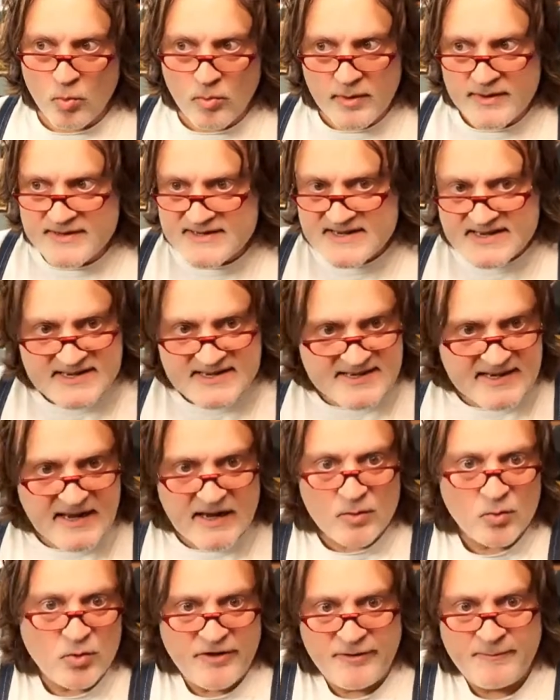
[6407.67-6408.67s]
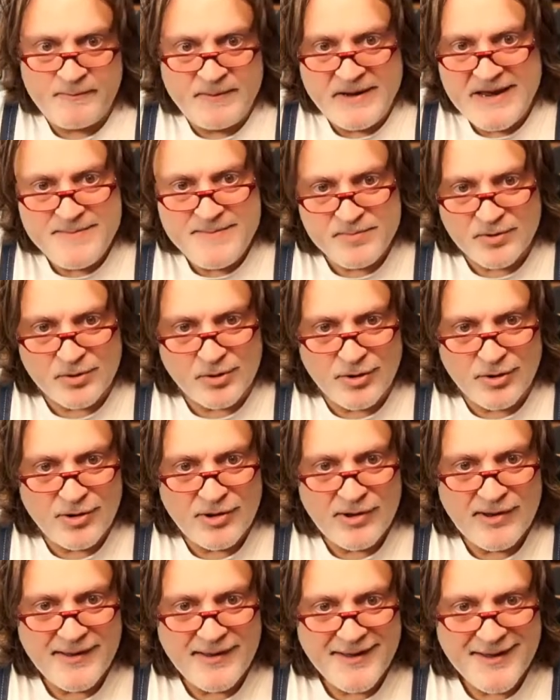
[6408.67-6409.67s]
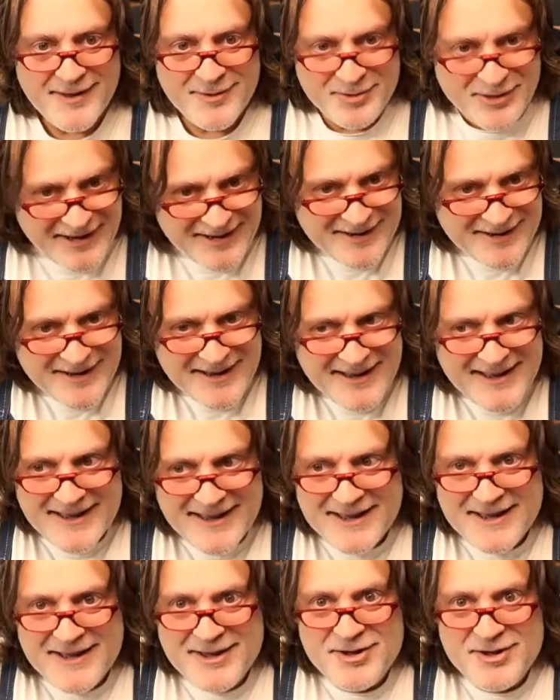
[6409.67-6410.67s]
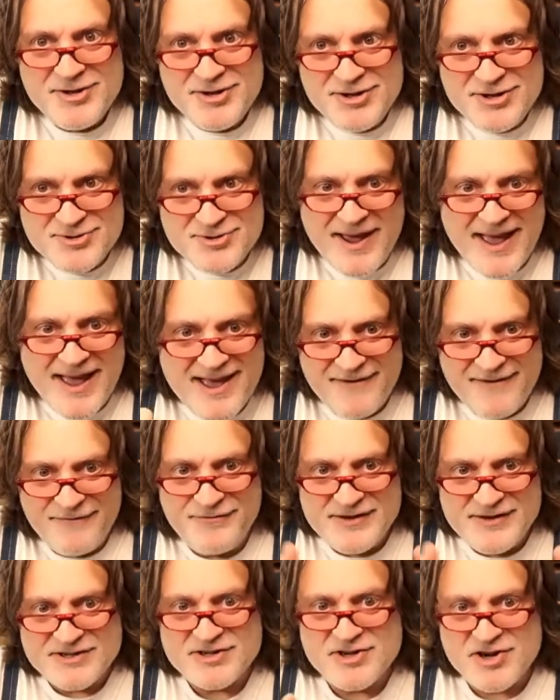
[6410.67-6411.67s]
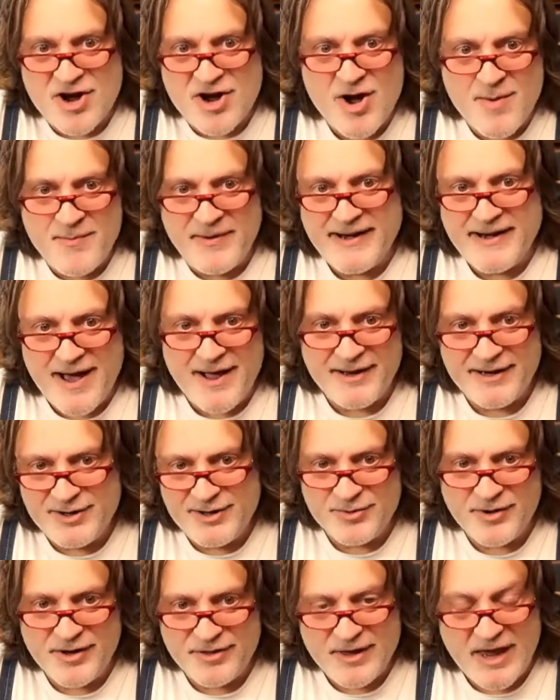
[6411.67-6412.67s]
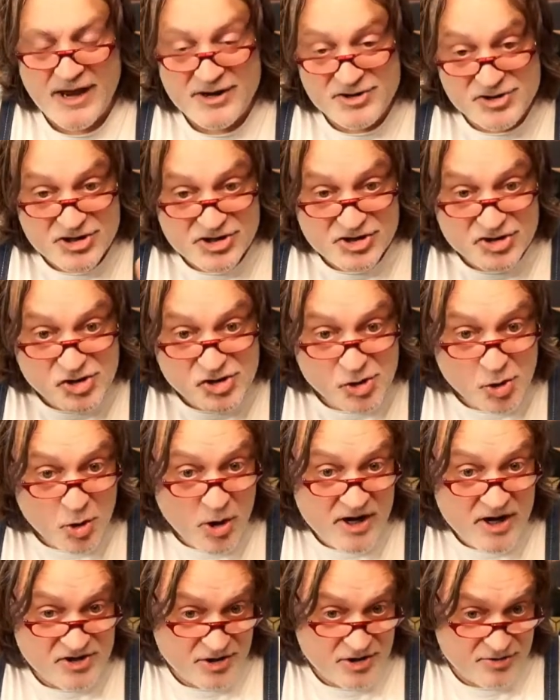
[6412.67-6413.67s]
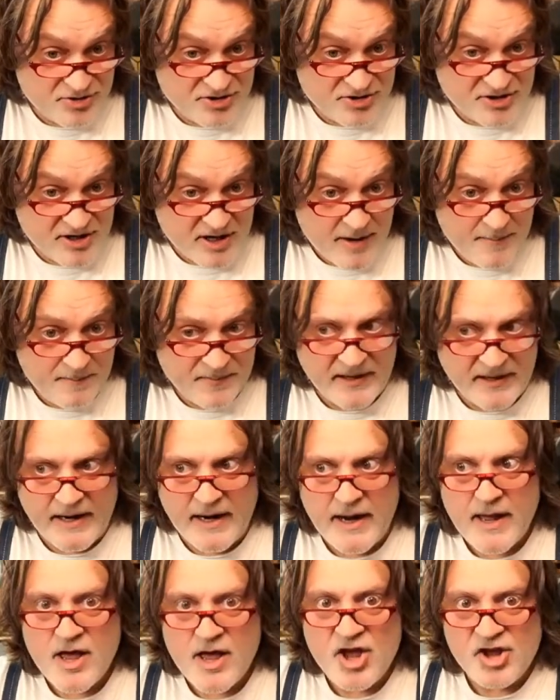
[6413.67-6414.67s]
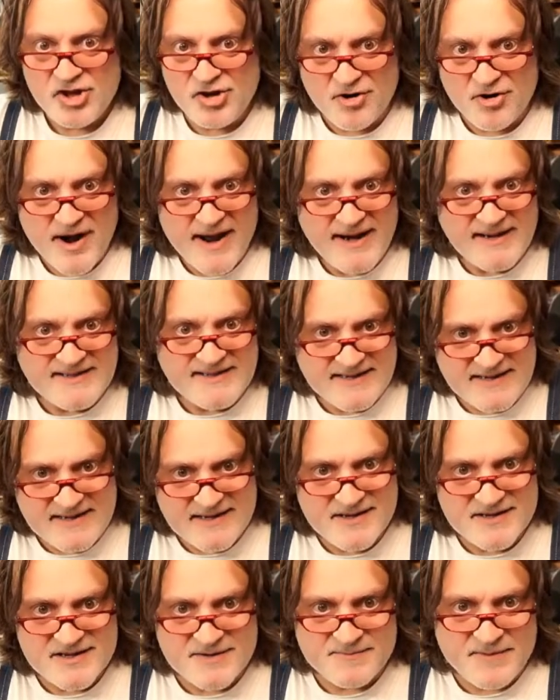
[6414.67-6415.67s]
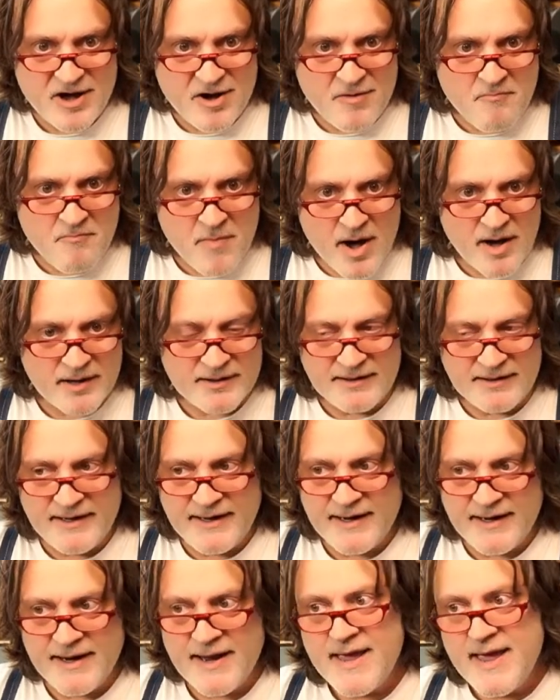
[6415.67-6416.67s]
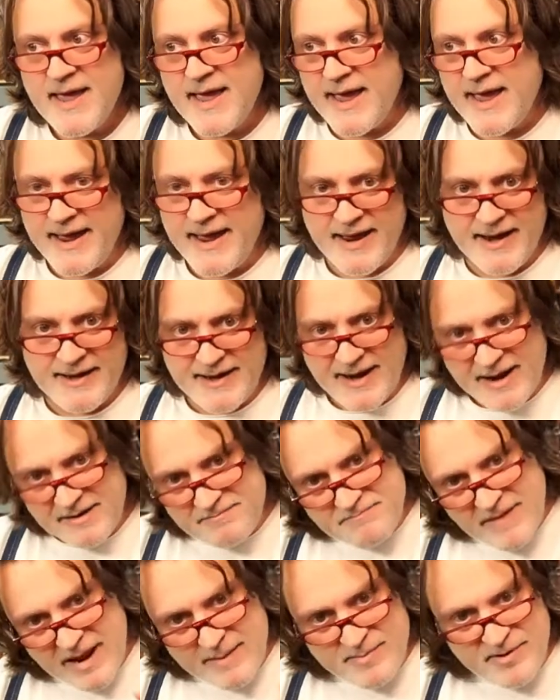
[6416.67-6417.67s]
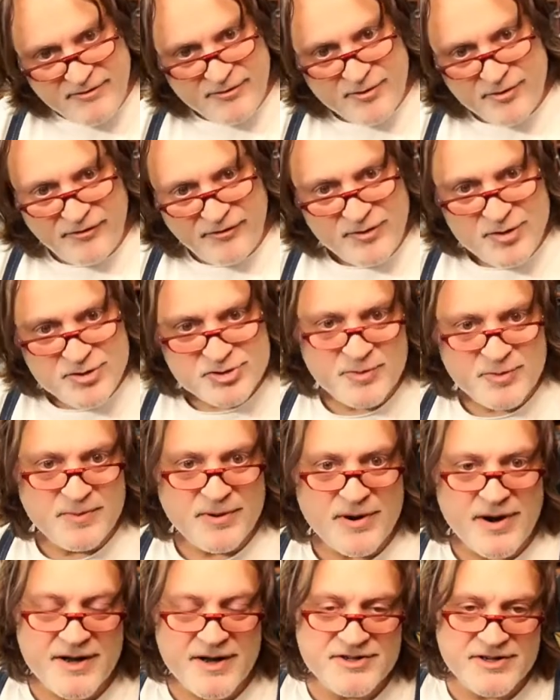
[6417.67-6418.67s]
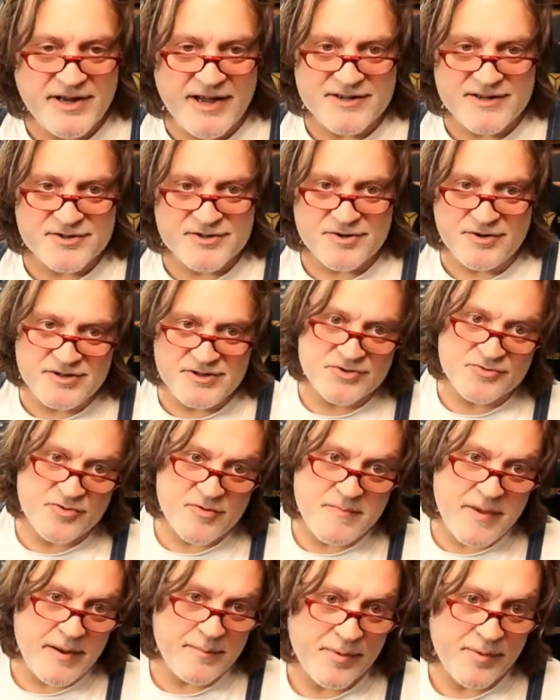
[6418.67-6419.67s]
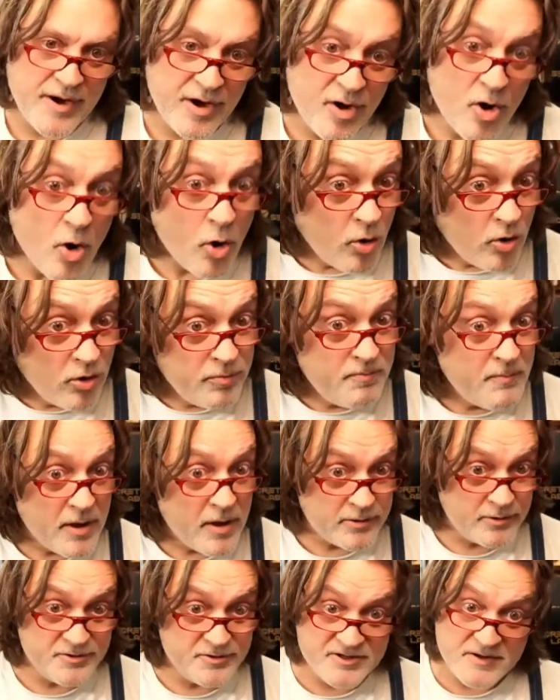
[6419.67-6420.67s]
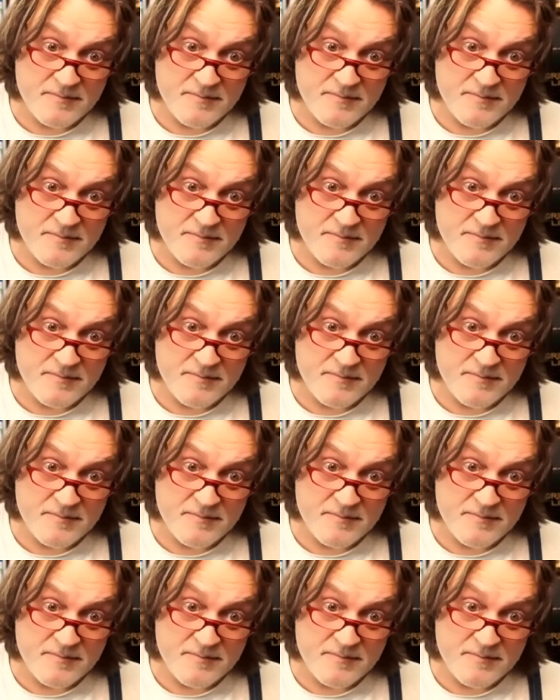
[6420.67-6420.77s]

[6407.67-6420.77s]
sit with people that you have this commonality with and just enjoy each other's company, your ideas about modeling and, and maybe for future projects or just remembering old modelers that